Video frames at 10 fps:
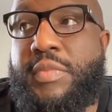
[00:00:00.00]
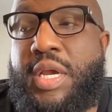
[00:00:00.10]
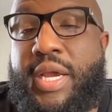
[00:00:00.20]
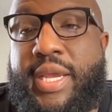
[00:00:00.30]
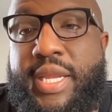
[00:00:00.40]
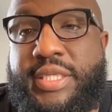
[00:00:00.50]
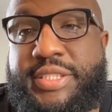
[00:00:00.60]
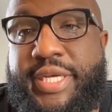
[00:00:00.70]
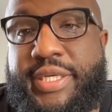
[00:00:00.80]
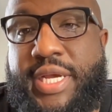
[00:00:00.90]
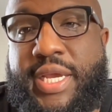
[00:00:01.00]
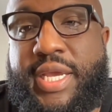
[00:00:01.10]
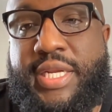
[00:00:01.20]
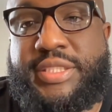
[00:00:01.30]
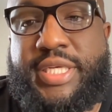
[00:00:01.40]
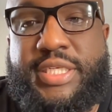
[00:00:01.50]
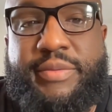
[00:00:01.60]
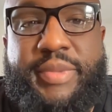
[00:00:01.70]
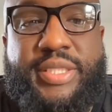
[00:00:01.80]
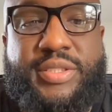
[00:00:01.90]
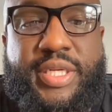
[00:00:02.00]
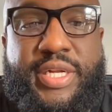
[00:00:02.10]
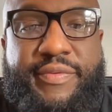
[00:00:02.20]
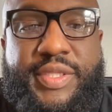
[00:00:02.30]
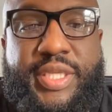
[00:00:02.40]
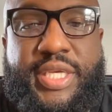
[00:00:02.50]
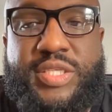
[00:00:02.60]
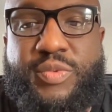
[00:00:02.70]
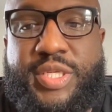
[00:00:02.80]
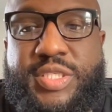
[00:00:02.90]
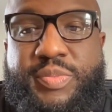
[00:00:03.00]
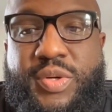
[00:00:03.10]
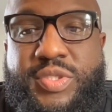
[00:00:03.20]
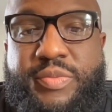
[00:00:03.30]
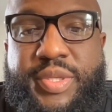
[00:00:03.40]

I gotta check to make sure that everything is what it's supposed to be